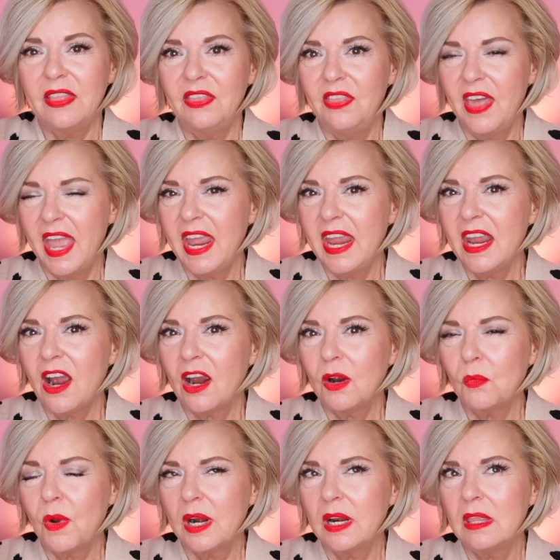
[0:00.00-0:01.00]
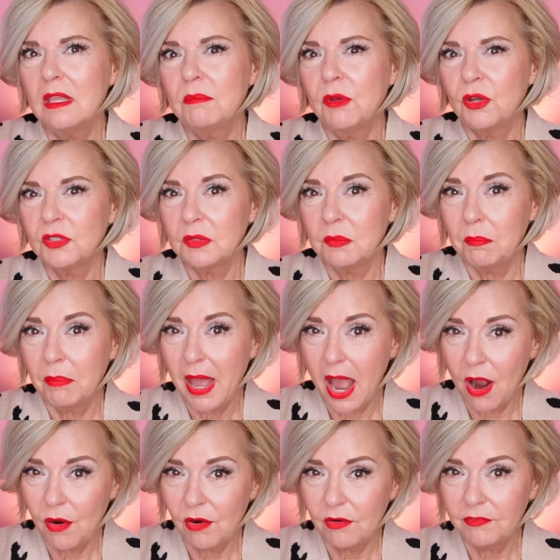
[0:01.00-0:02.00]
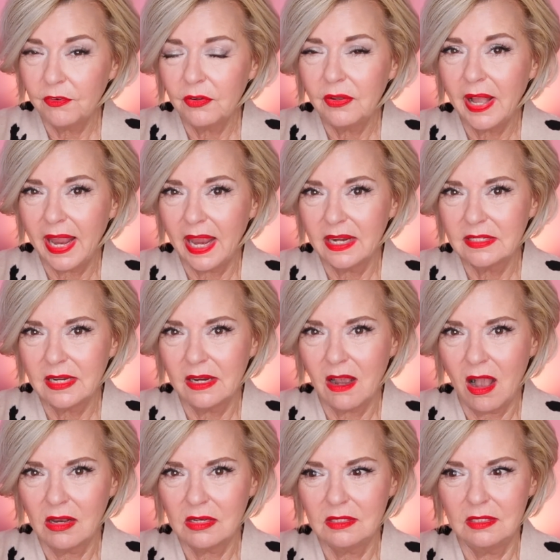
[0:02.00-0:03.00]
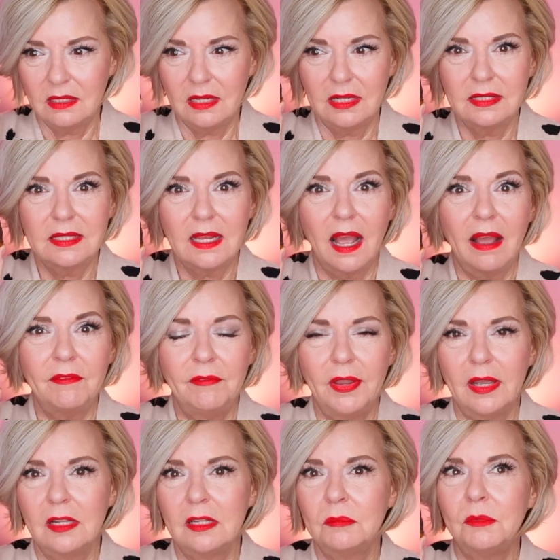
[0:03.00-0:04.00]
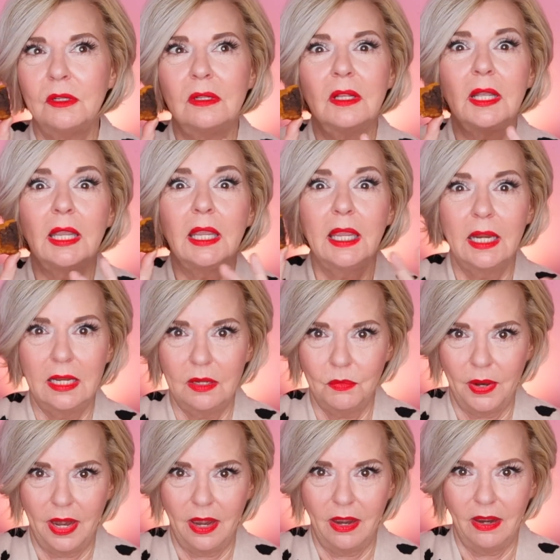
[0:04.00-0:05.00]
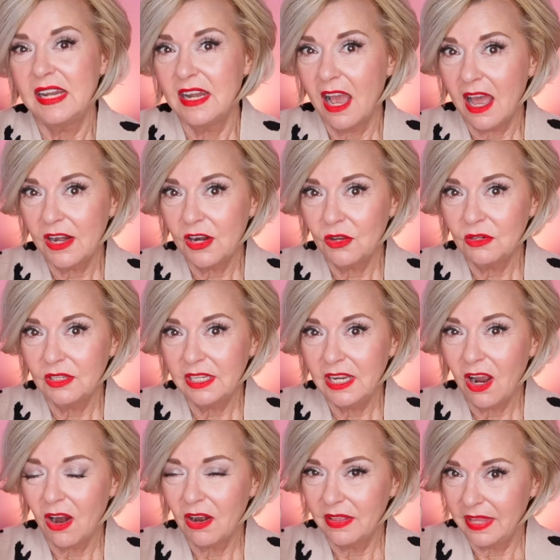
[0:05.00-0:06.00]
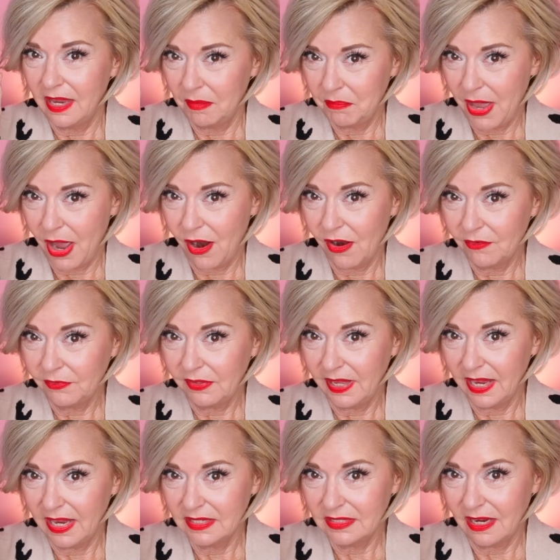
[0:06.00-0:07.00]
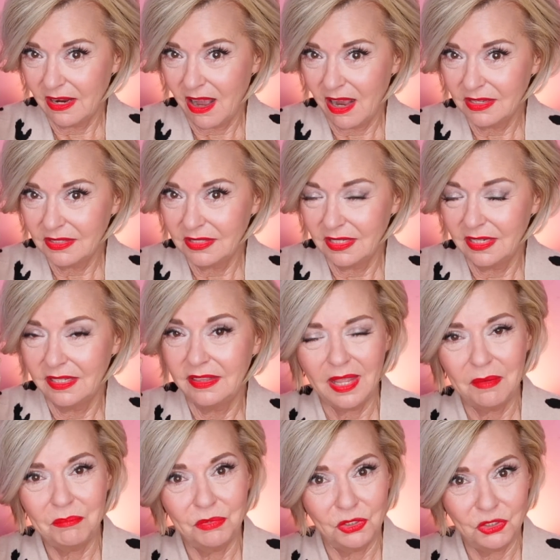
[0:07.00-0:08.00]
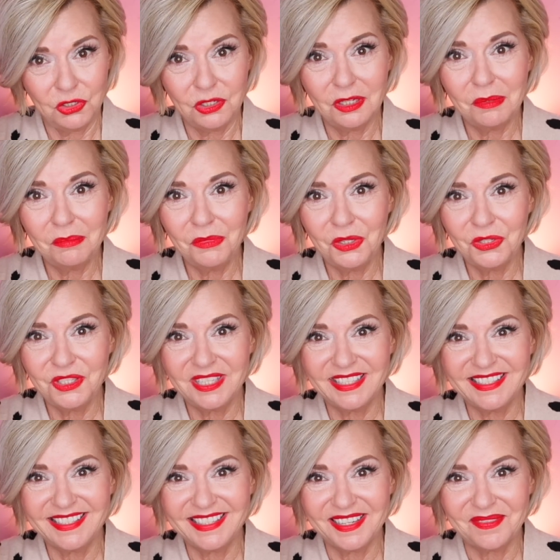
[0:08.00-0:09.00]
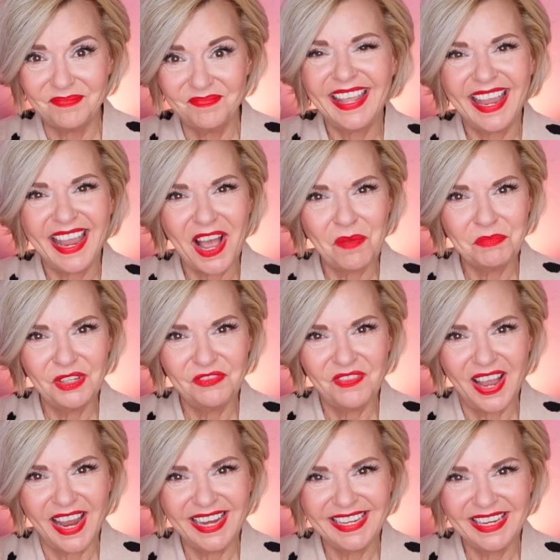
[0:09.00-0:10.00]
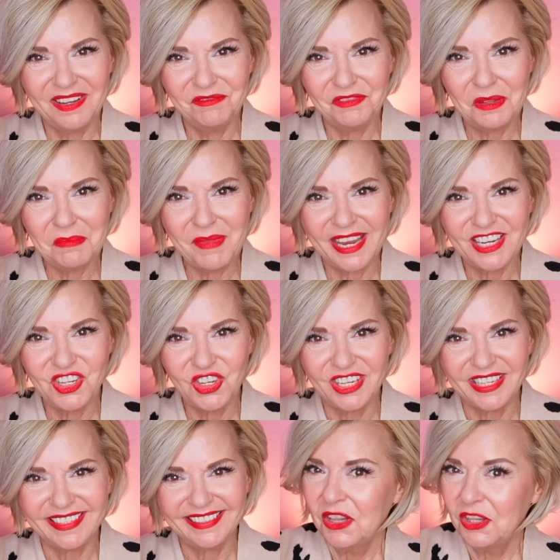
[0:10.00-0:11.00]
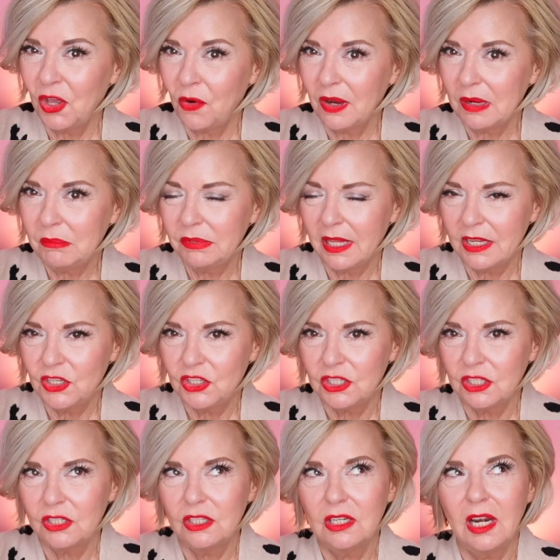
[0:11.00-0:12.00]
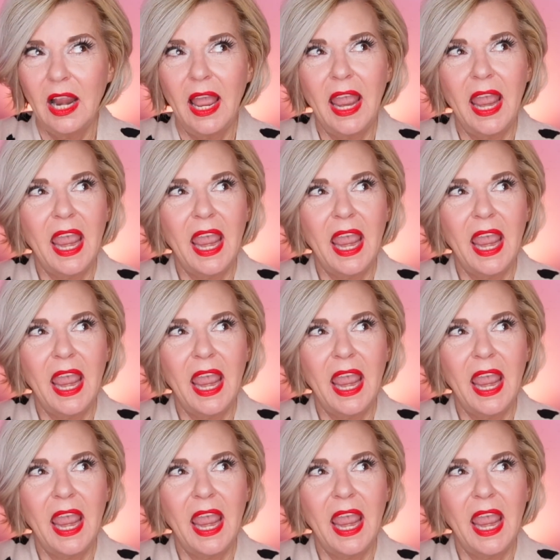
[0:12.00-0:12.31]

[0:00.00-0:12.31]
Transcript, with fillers: They are one of the most powerful antioxidants available anywhere. Not only are they a powerful antioxidant, they boost your immune system, they help to fight inflammation, lower blood sugar,